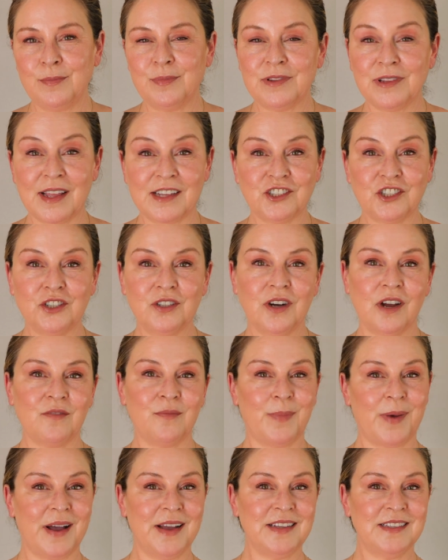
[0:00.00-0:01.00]
pleasure
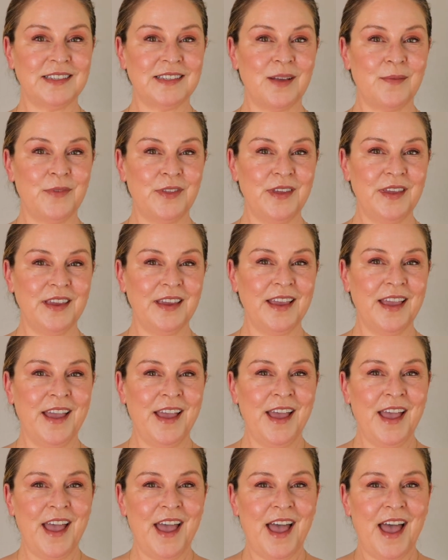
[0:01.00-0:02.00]
of buying something
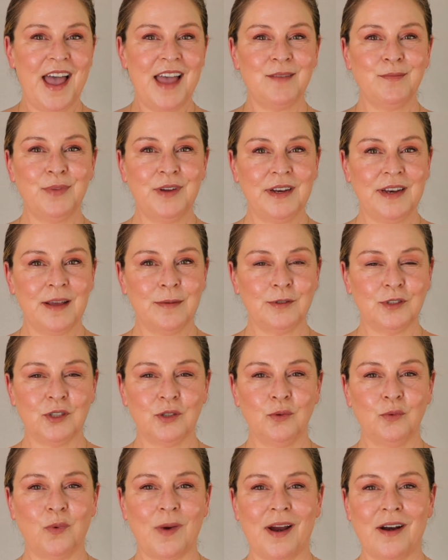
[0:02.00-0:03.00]
and being able
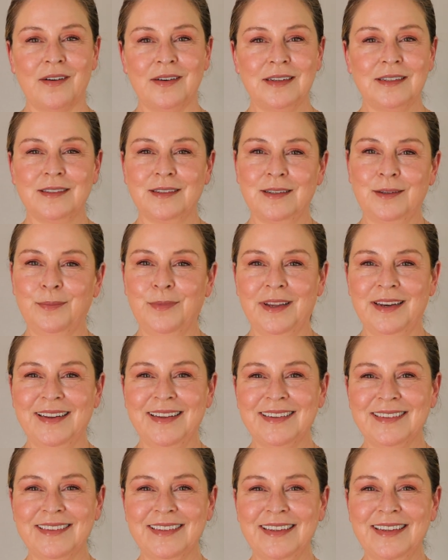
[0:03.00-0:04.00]
to wear it
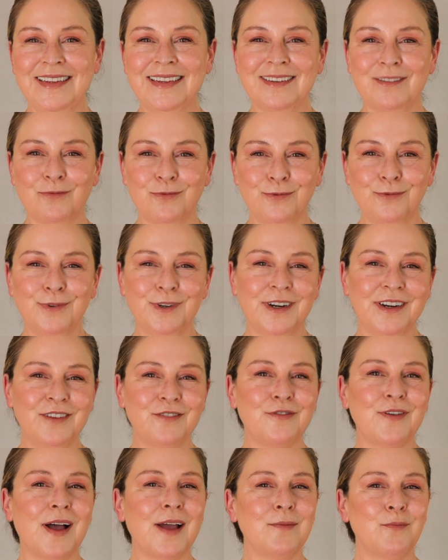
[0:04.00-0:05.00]
immediately. We're gonna
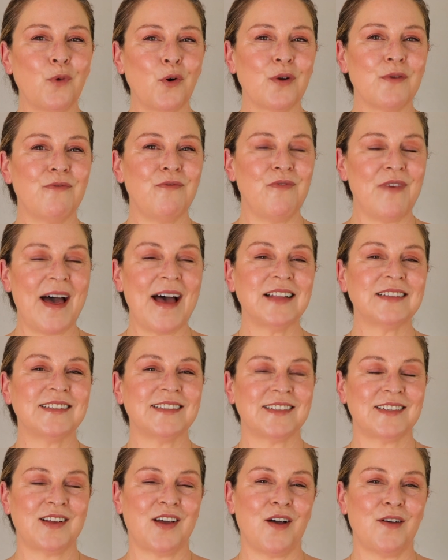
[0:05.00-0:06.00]
find more of that
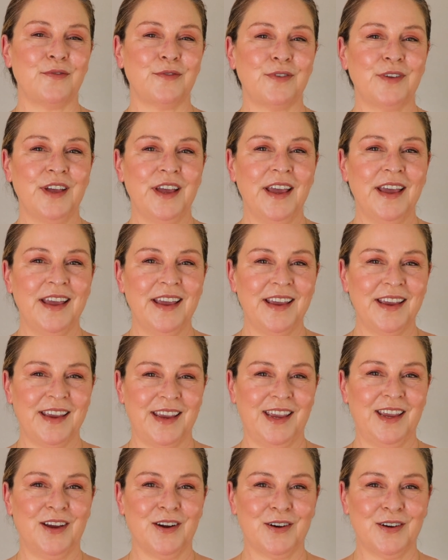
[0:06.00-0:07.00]
stuff
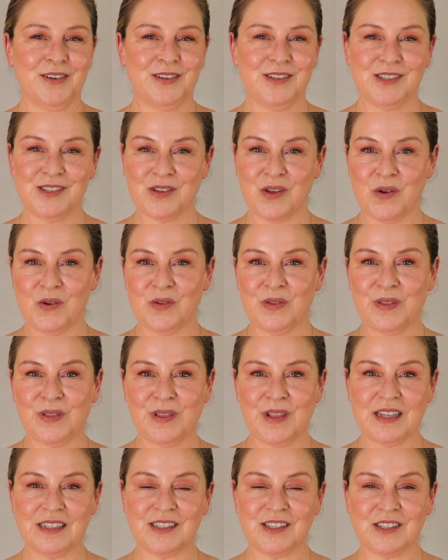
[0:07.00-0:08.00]
here. So
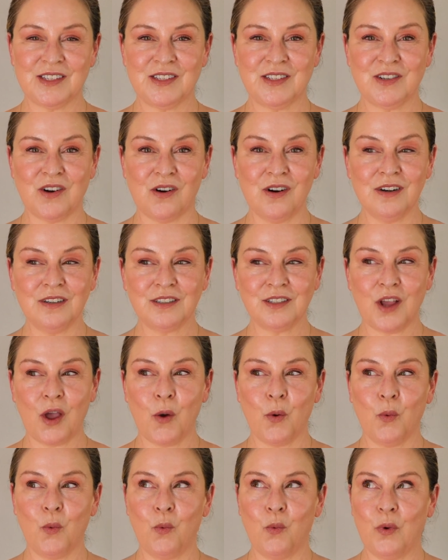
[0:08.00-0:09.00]
let's start
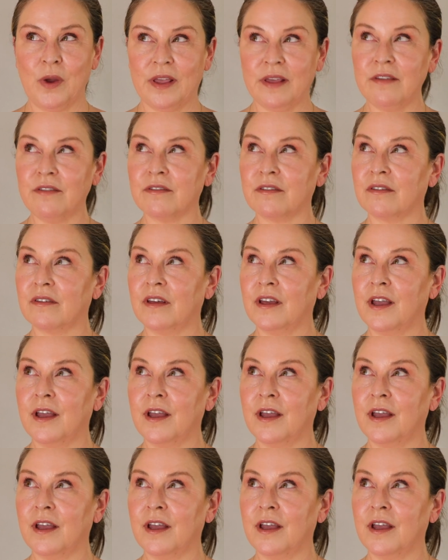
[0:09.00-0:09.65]
with